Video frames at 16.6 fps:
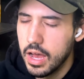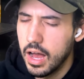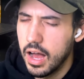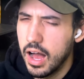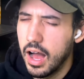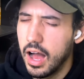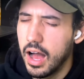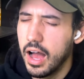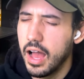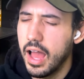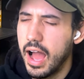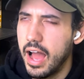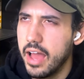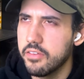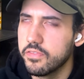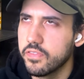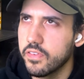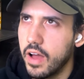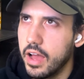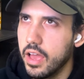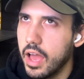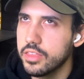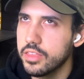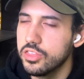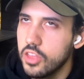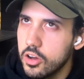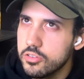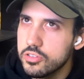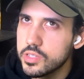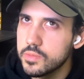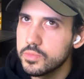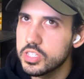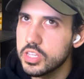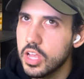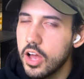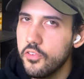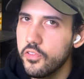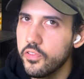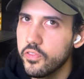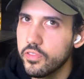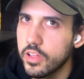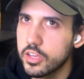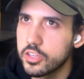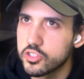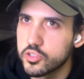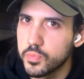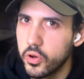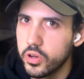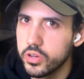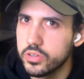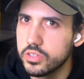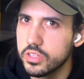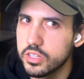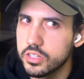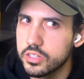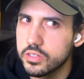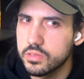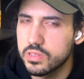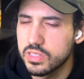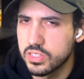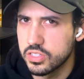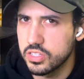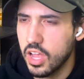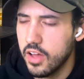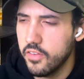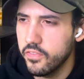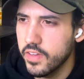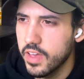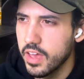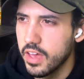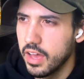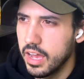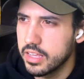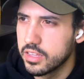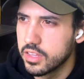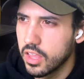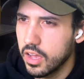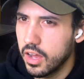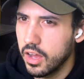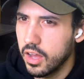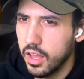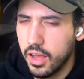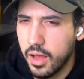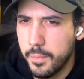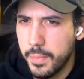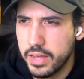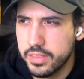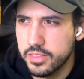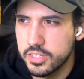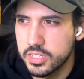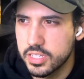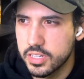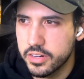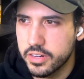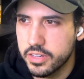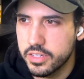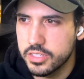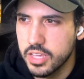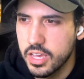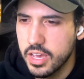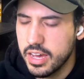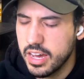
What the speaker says: I know some stuff, like spoiler stuff, about the series.